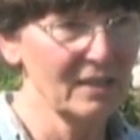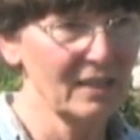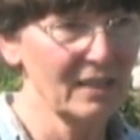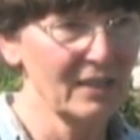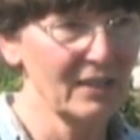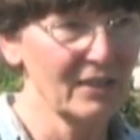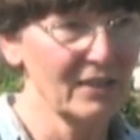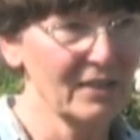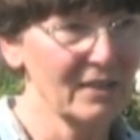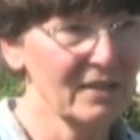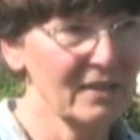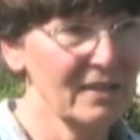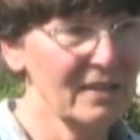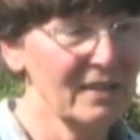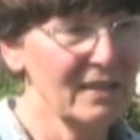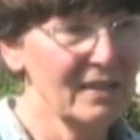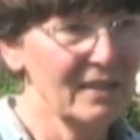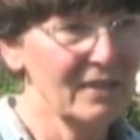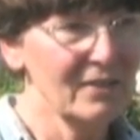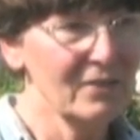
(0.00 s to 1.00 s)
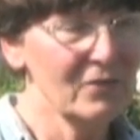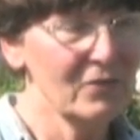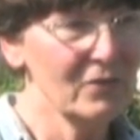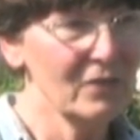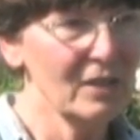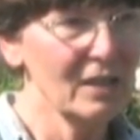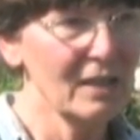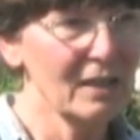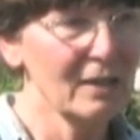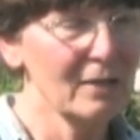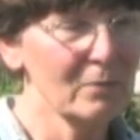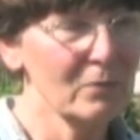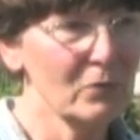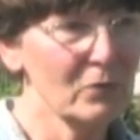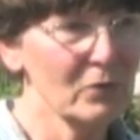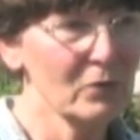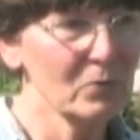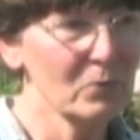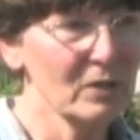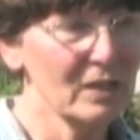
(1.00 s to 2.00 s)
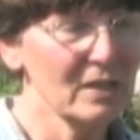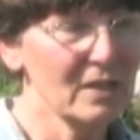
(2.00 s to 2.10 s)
here, for one